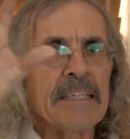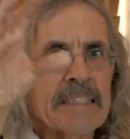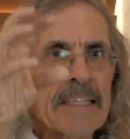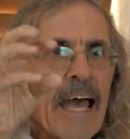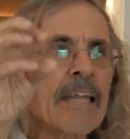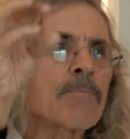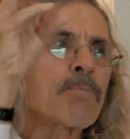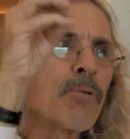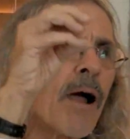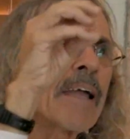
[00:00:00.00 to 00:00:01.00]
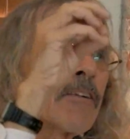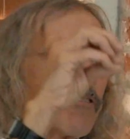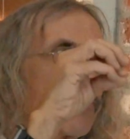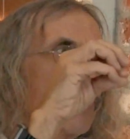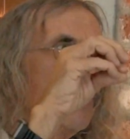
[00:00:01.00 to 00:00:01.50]
It's that
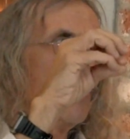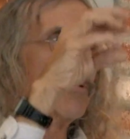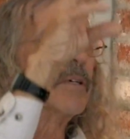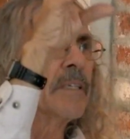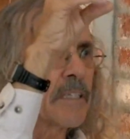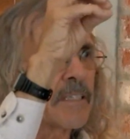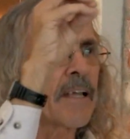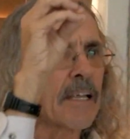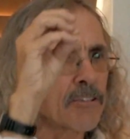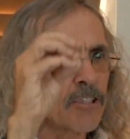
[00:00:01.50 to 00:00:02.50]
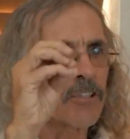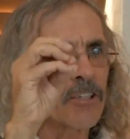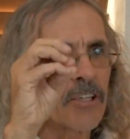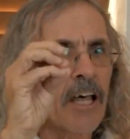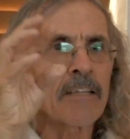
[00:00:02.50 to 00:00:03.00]
prior to the
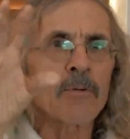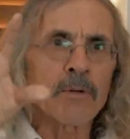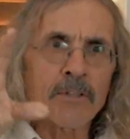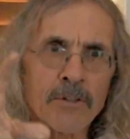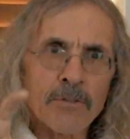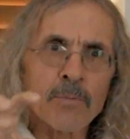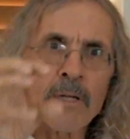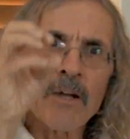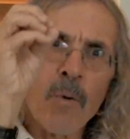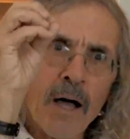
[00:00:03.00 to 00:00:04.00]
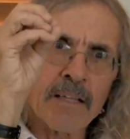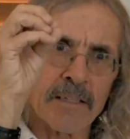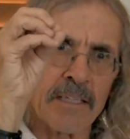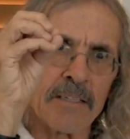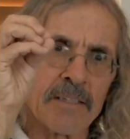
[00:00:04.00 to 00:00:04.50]
Satchitananda where the three
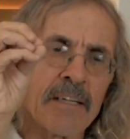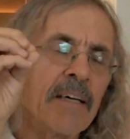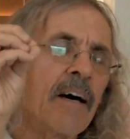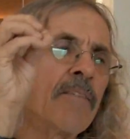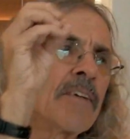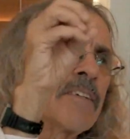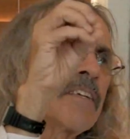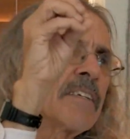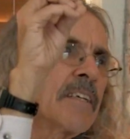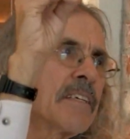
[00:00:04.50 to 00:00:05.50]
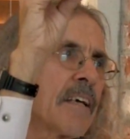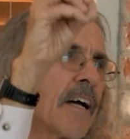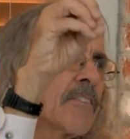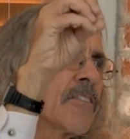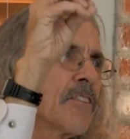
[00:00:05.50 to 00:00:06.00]
qualities of existence,
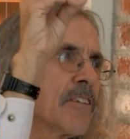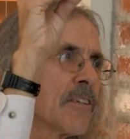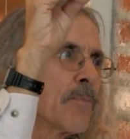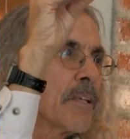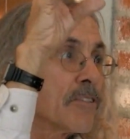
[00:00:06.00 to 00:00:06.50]
consciousness, and